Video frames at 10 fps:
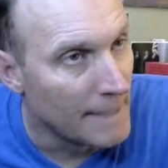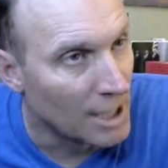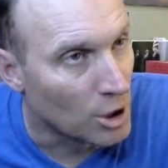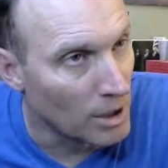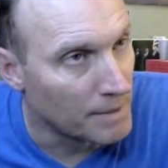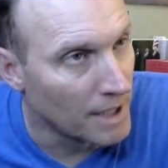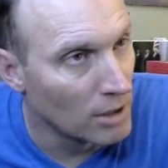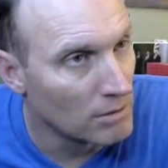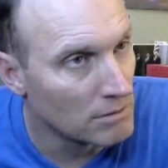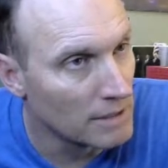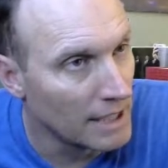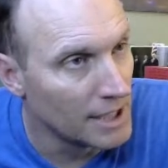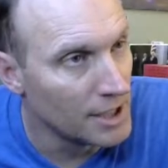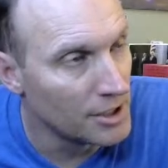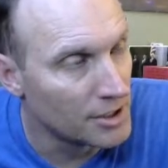crypto
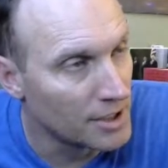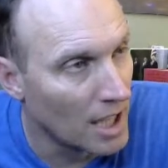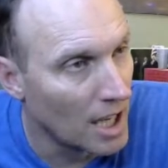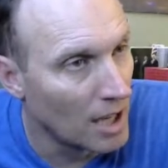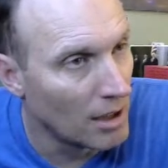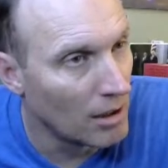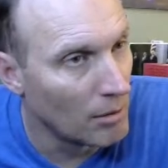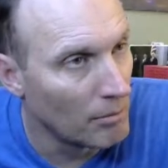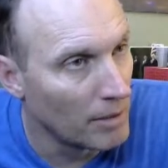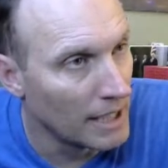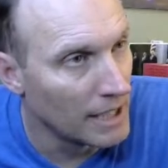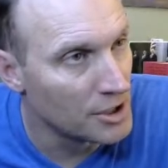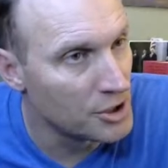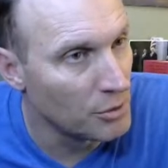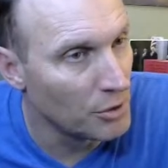is
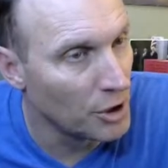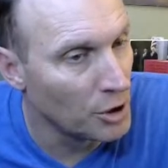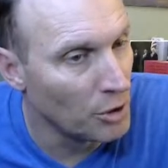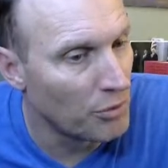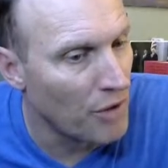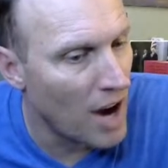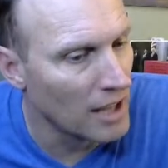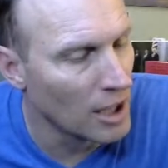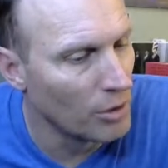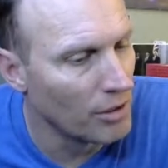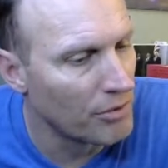you follow the